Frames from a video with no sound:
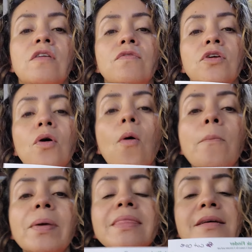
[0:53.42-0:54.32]
if you
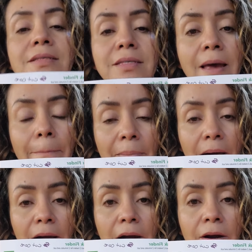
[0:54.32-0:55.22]
open the step
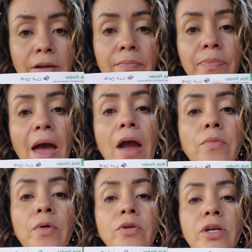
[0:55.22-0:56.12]
back card, I
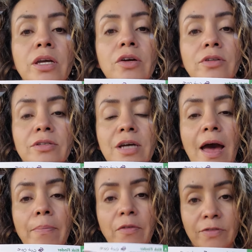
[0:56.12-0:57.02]
wrote here the
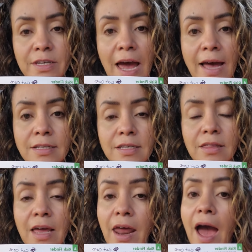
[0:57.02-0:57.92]
type of task
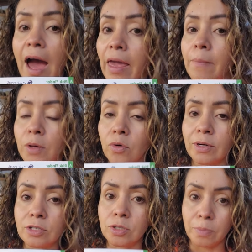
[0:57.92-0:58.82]
that I am
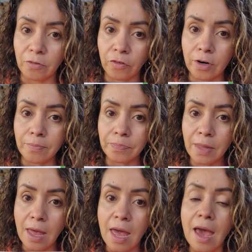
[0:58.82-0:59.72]
going to perform.
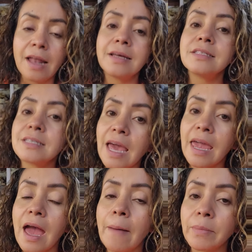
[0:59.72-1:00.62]
Let's
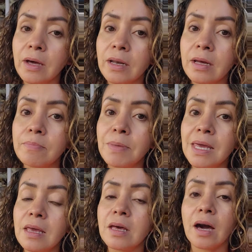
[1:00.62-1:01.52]
say I'm gonna
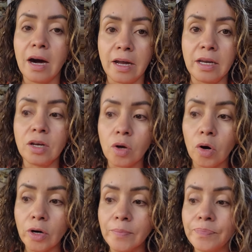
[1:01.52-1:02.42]
be cutting
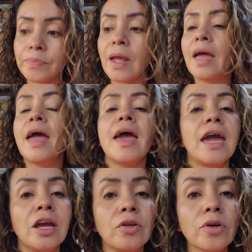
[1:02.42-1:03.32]
core.
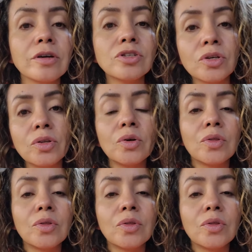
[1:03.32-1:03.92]
In order to do